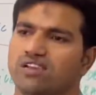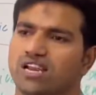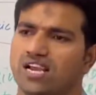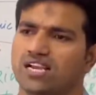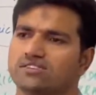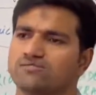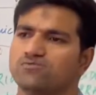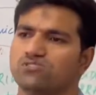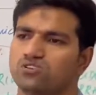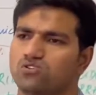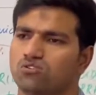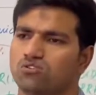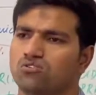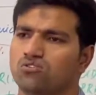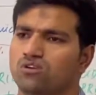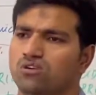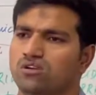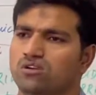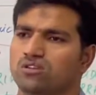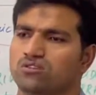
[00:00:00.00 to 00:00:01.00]
As we know,
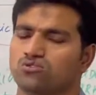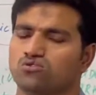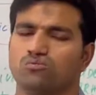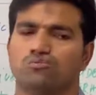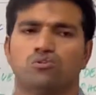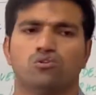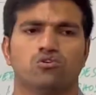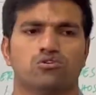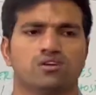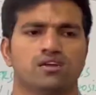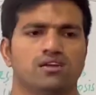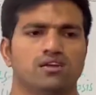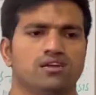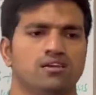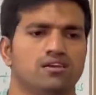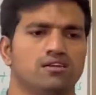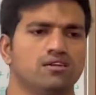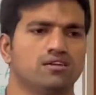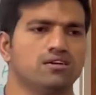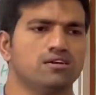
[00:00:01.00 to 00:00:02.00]
through
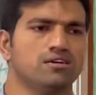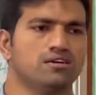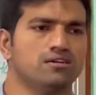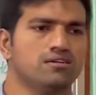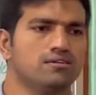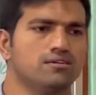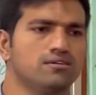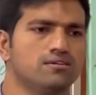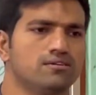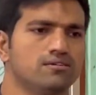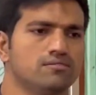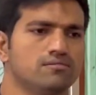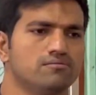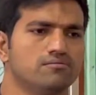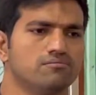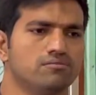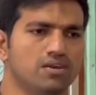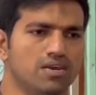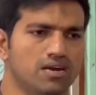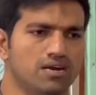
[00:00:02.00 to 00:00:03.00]
portal
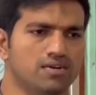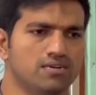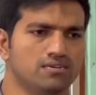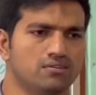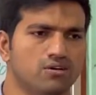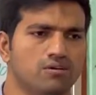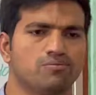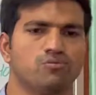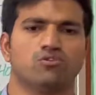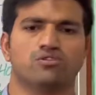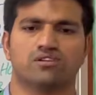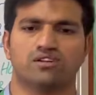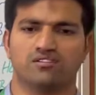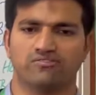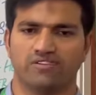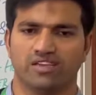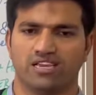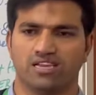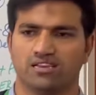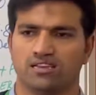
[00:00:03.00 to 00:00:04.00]
blood or portal
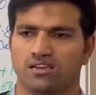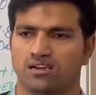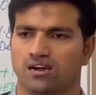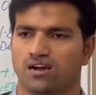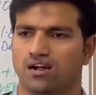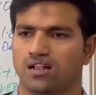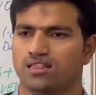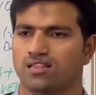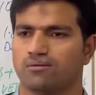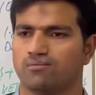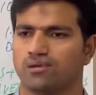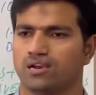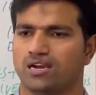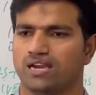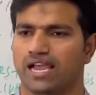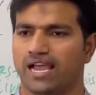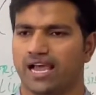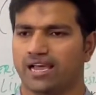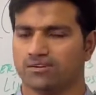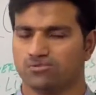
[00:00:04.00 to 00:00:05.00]
vein, all the blood
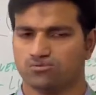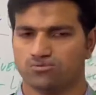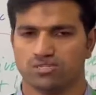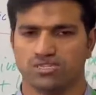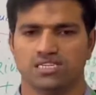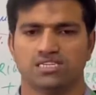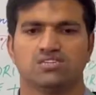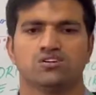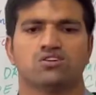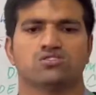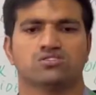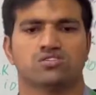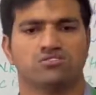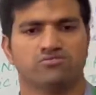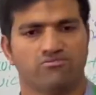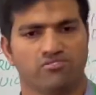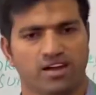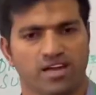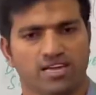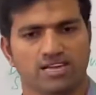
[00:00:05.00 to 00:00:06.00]
have to
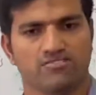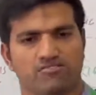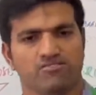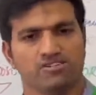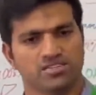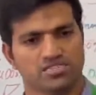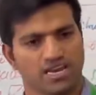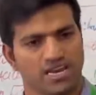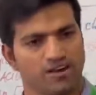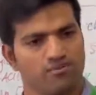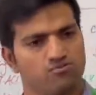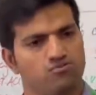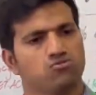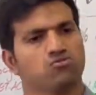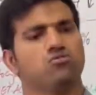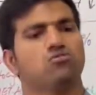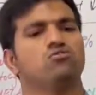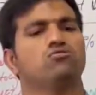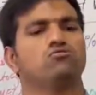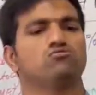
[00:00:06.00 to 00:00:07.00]
detoxify, first have to
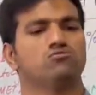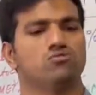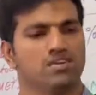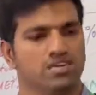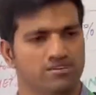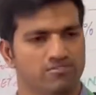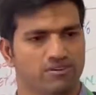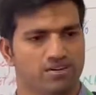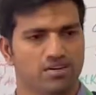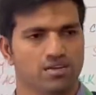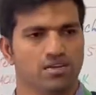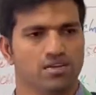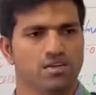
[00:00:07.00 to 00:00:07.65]
go to the liver.